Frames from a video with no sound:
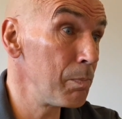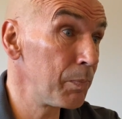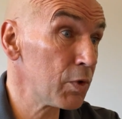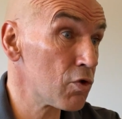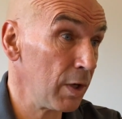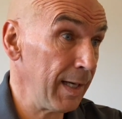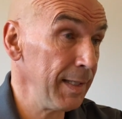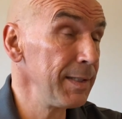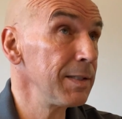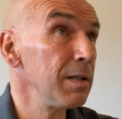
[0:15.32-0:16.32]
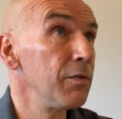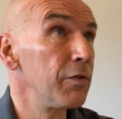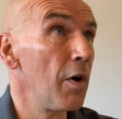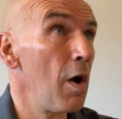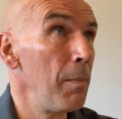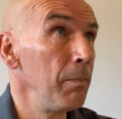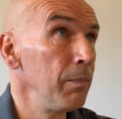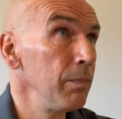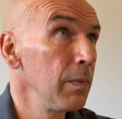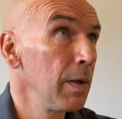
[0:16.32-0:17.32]
trees
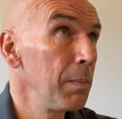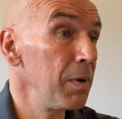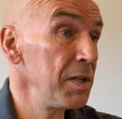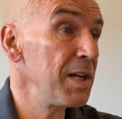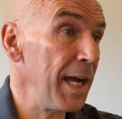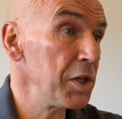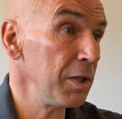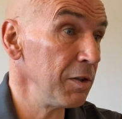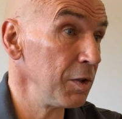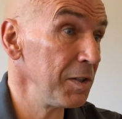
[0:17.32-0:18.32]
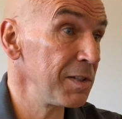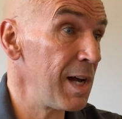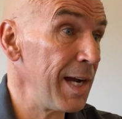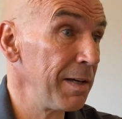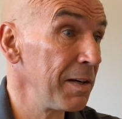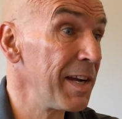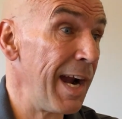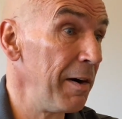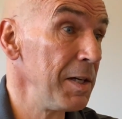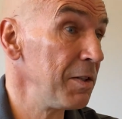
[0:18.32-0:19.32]
from plantation. So it's like a
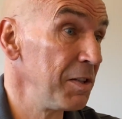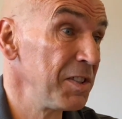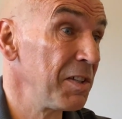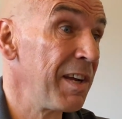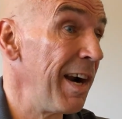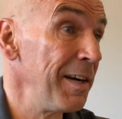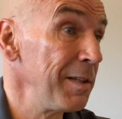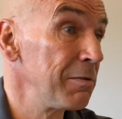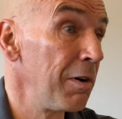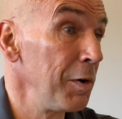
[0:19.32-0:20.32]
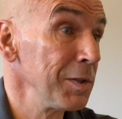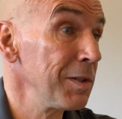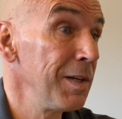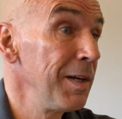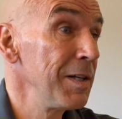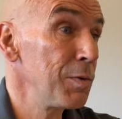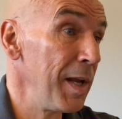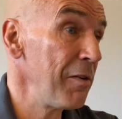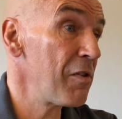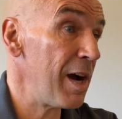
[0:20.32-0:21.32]
carrot, just the carrot grows
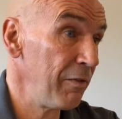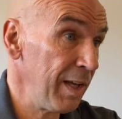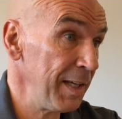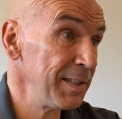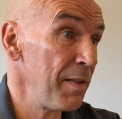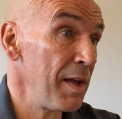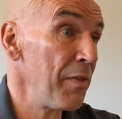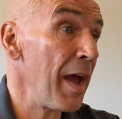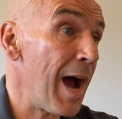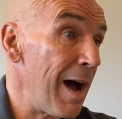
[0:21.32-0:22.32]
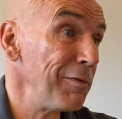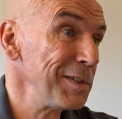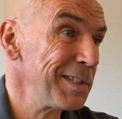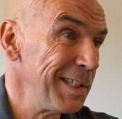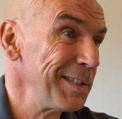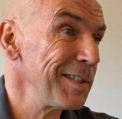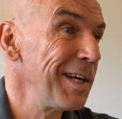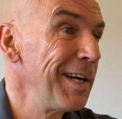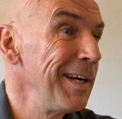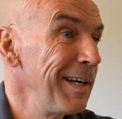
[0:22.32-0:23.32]
25 years, and then they harvest
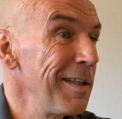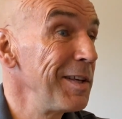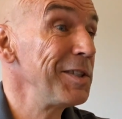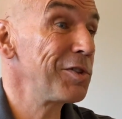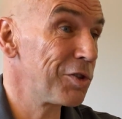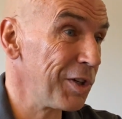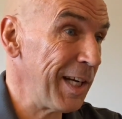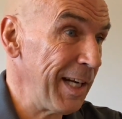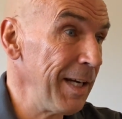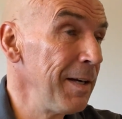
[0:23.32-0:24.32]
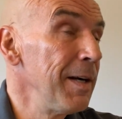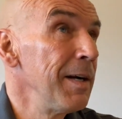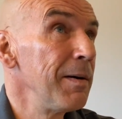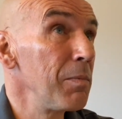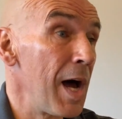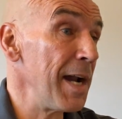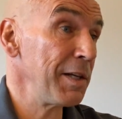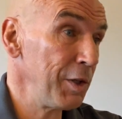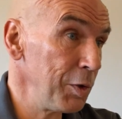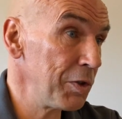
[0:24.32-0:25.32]
this tree, planting
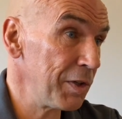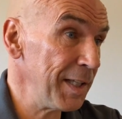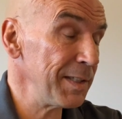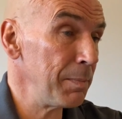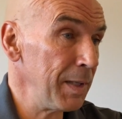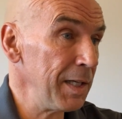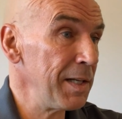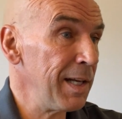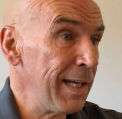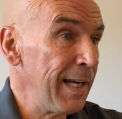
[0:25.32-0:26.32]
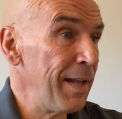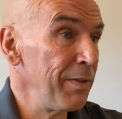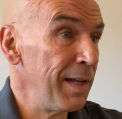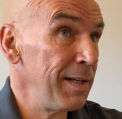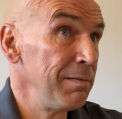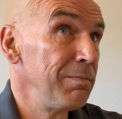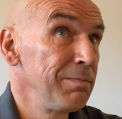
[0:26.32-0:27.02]
new trees immediately, and then